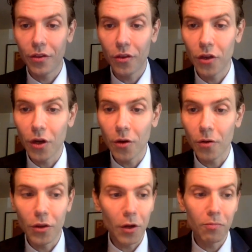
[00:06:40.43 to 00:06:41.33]

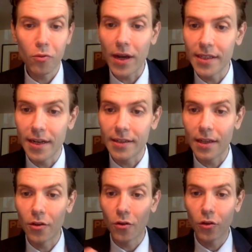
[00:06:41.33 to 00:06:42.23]
their president and
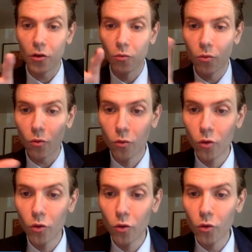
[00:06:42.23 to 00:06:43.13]
their
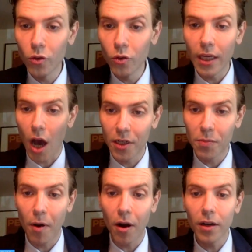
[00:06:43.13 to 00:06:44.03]
ruling
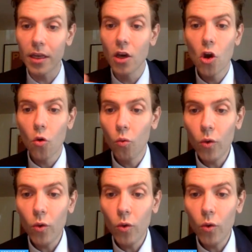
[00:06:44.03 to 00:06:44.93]
communist party.
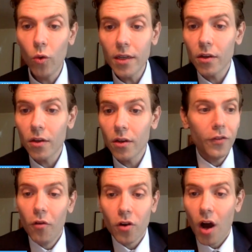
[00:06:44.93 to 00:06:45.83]
We flip
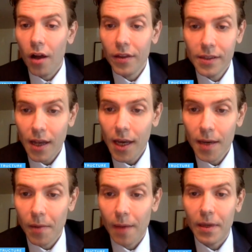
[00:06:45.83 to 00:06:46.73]
over all the
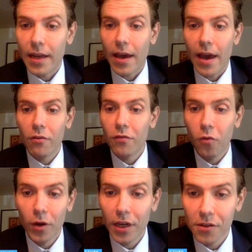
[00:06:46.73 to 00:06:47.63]
time. I mean, every
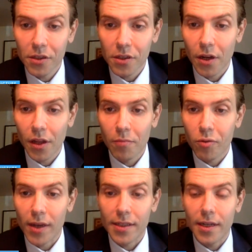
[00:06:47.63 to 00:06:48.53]
4 years is another
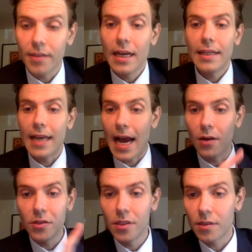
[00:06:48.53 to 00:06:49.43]
president. The
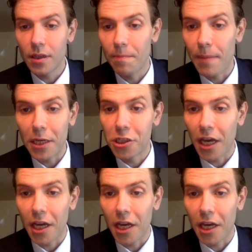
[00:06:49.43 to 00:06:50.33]
houses may
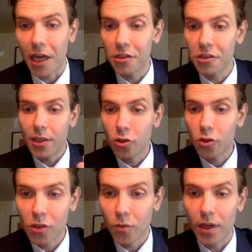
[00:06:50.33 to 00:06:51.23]
change in
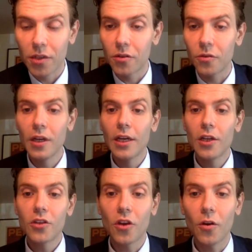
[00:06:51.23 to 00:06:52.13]
2022.
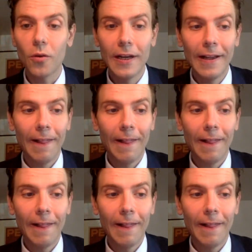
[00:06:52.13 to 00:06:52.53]
So,